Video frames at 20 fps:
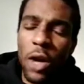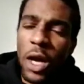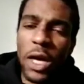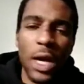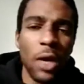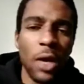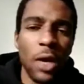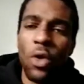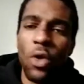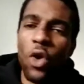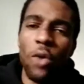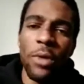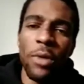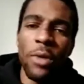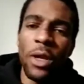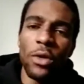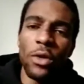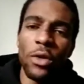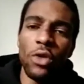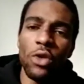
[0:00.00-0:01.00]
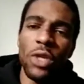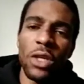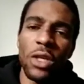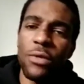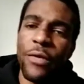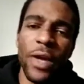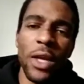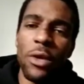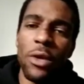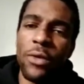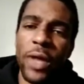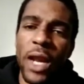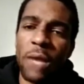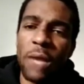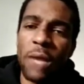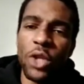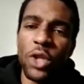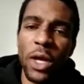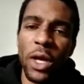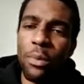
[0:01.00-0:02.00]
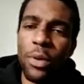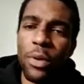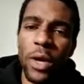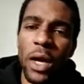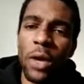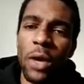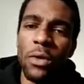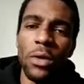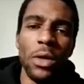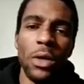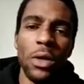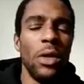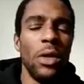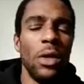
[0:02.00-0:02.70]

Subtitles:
I gotta go home and do this video that I'm trying to put out.